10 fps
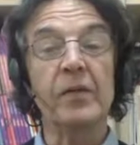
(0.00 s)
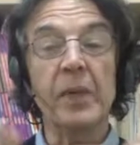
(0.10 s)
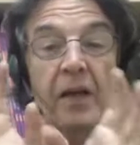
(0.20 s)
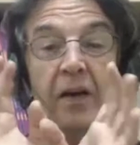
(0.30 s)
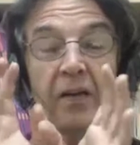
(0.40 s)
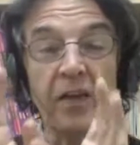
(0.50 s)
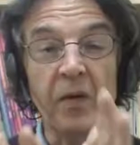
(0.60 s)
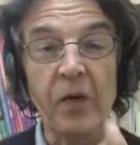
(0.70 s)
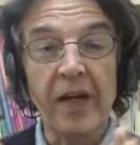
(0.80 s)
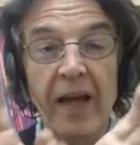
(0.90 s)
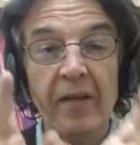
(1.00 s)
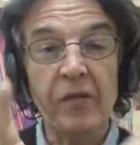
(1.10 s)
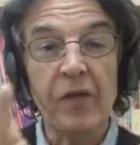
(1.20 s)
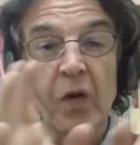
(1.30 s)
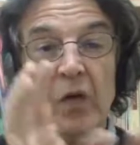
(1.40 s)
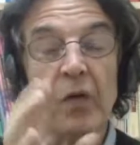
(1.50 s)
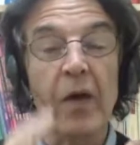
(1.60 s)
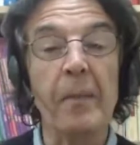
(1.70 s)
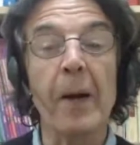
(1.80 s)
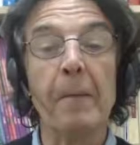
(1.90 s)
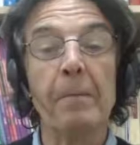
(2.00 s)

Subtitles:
because it would have no grammar.